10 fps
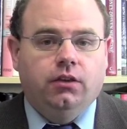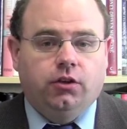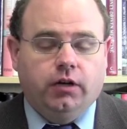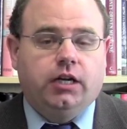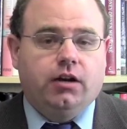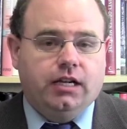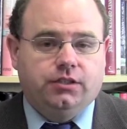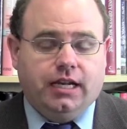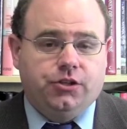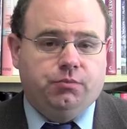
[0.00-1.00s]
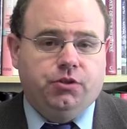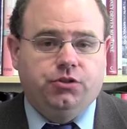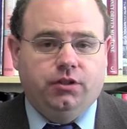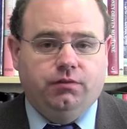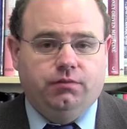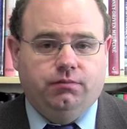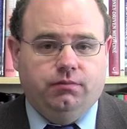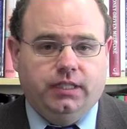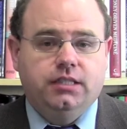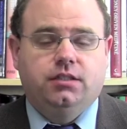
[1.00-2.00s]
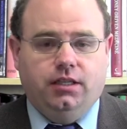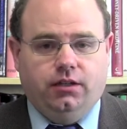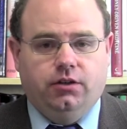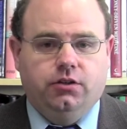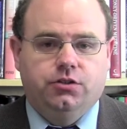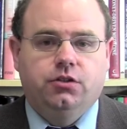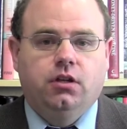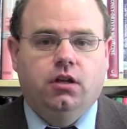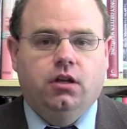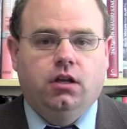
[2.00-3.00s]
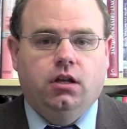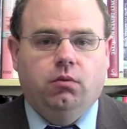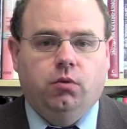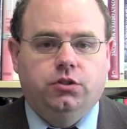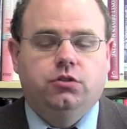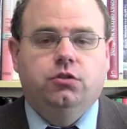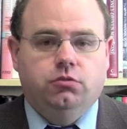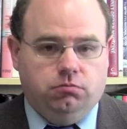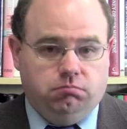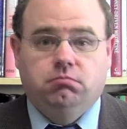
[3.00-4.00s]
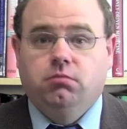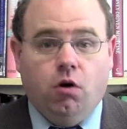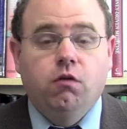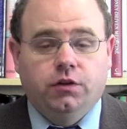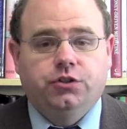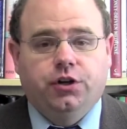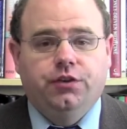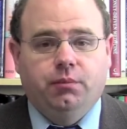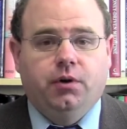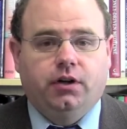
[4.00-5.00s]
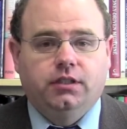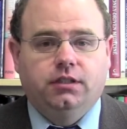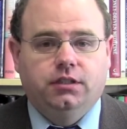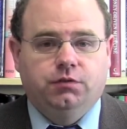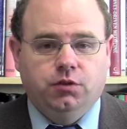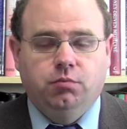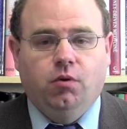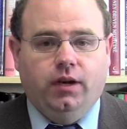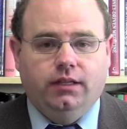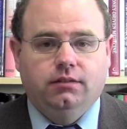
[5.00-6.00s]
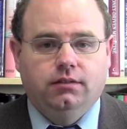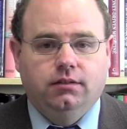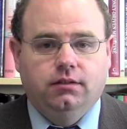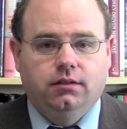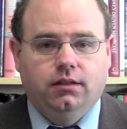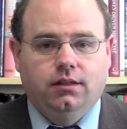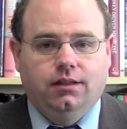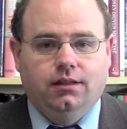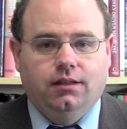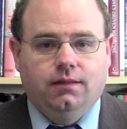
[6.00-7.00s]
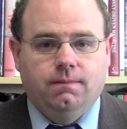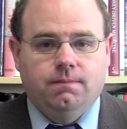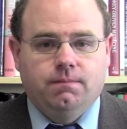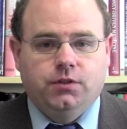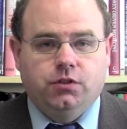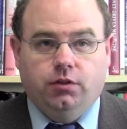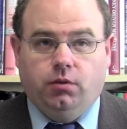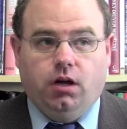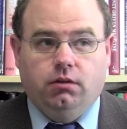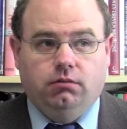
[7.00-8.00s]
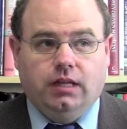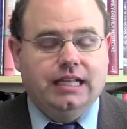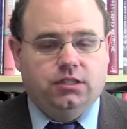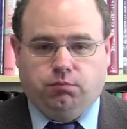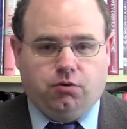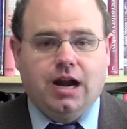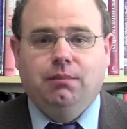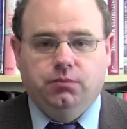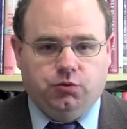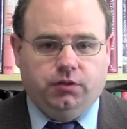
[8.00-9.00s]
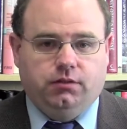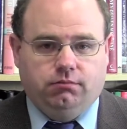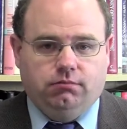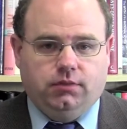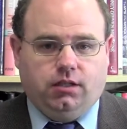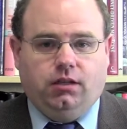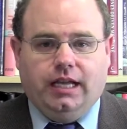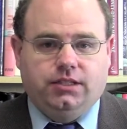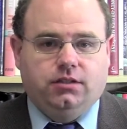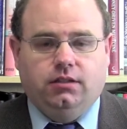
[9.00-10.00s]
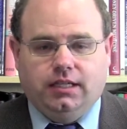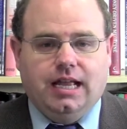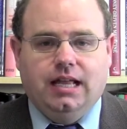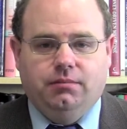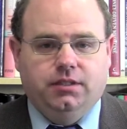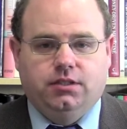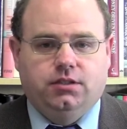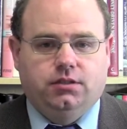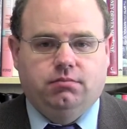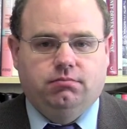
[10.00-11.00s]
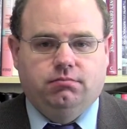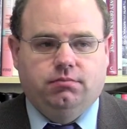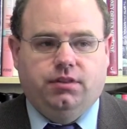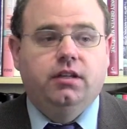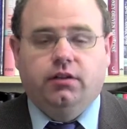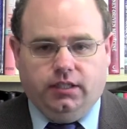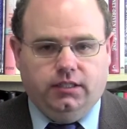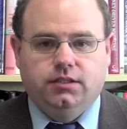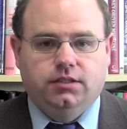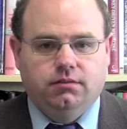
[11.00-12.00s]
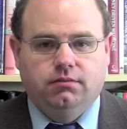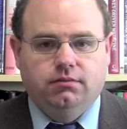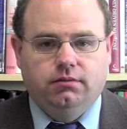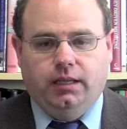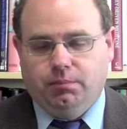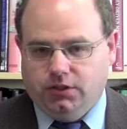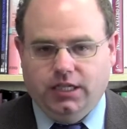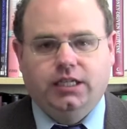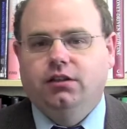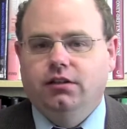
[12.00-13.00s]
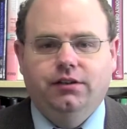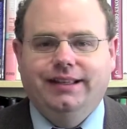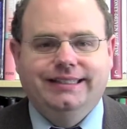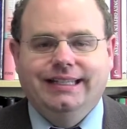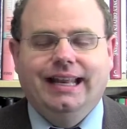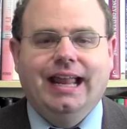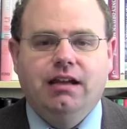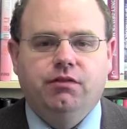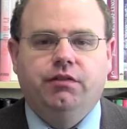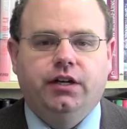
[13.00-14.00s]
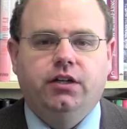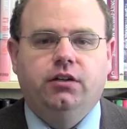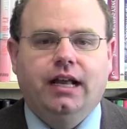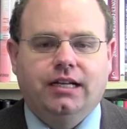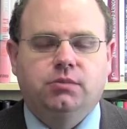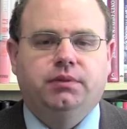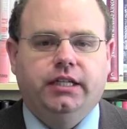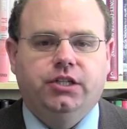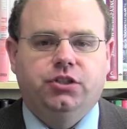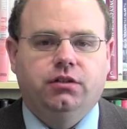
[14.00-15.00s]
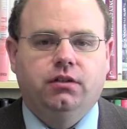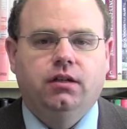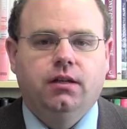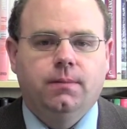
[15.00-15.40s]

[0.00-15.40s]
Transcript: the great contribution of these thinkers was to overturn the mercantilist viewpoint. So there were lots of problems with the classical economists' theories. In particular, they didn't have a very good explanation